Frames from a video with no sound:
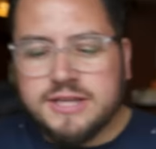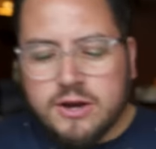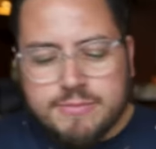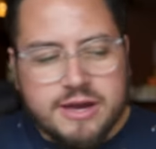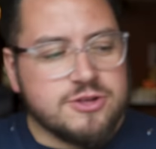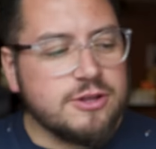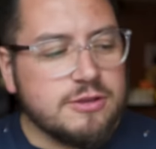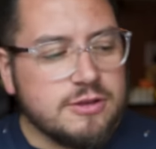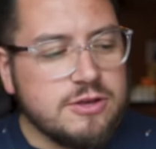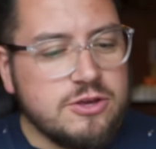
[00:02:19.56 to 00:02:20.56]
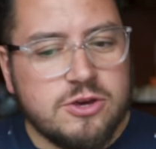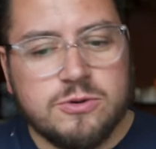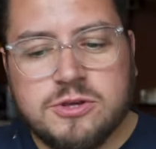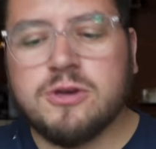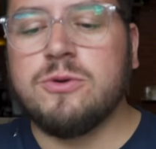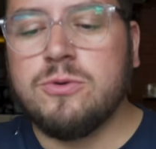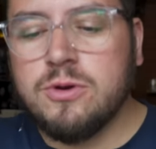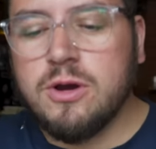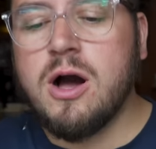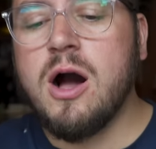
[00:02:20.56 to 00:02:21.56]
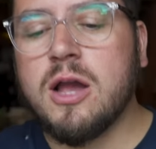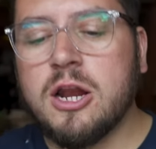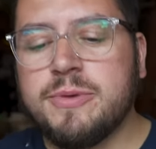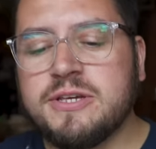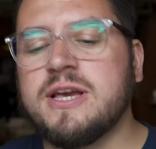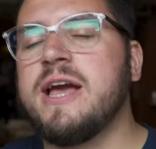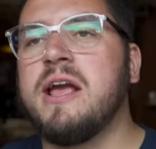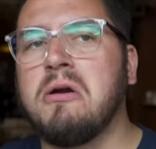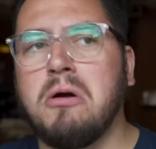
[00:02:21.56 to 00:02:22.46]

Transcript: See, I imagine you two are going to be saying,